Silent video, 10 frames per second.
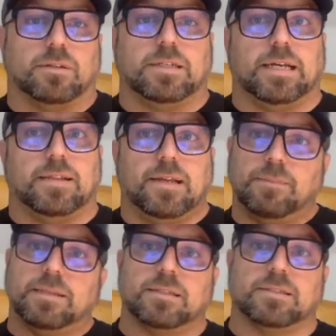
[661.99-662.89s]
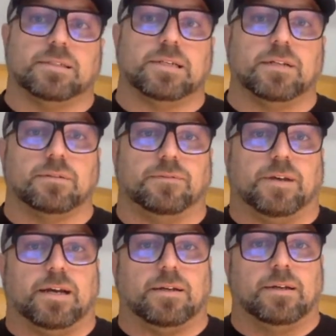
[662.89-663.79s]
day? Think about this in a scheduling
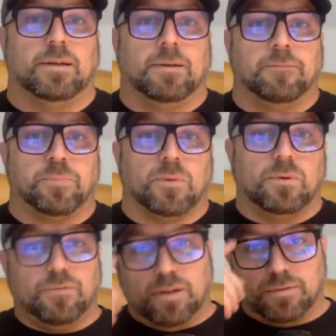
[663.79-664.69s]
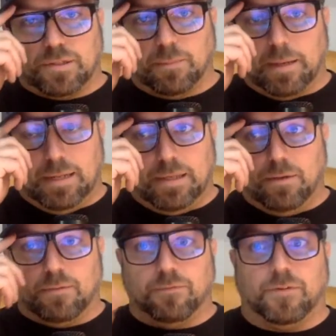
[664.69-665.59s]
fact. What if you have somebody that you
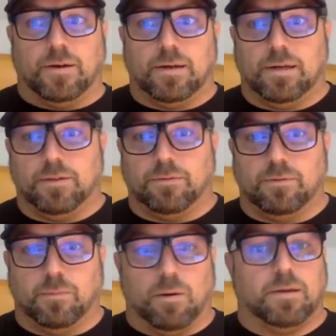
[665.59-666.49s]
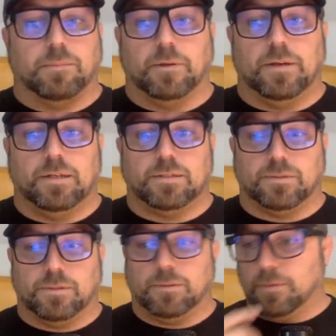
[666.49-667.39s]
can find through a marketplace
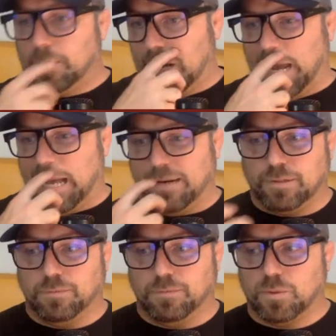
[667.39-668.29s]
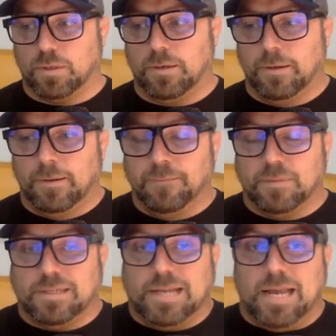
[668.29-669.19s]
or an ad of some sort that
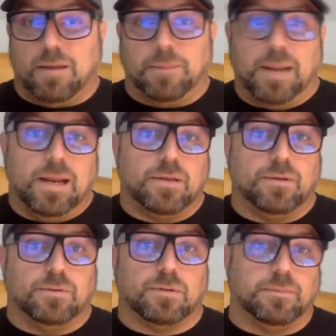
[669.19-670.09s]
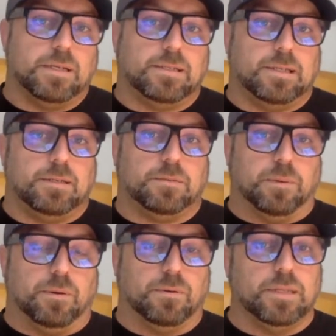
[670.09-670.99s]
says, hey, I'll pay you so many cents
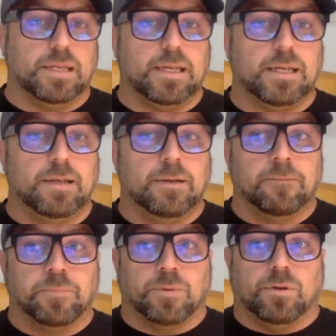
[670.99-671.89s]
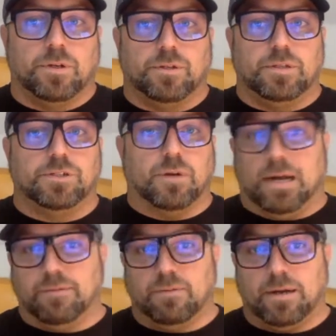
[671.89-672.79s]
per lead. You're going to do these
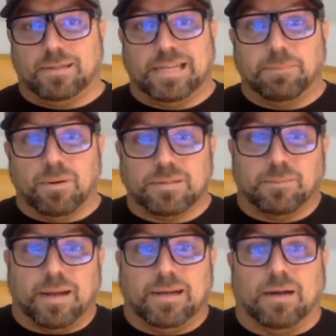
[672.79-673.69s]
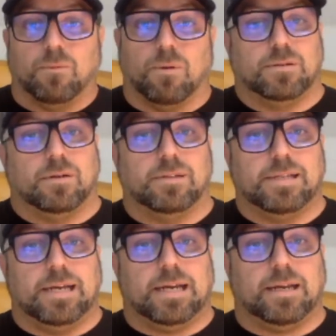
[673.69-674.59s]
driving routes. That person might not work during the
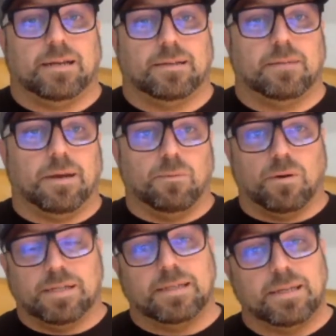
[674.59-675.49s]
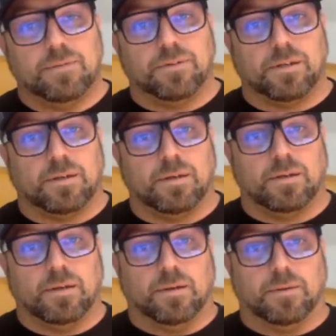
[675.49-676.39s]
day. They might work in the evening,
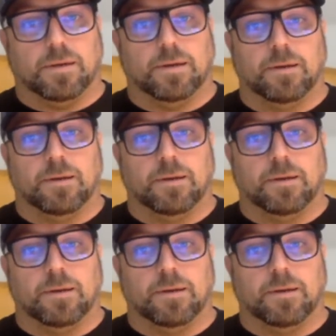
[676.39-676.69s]
right?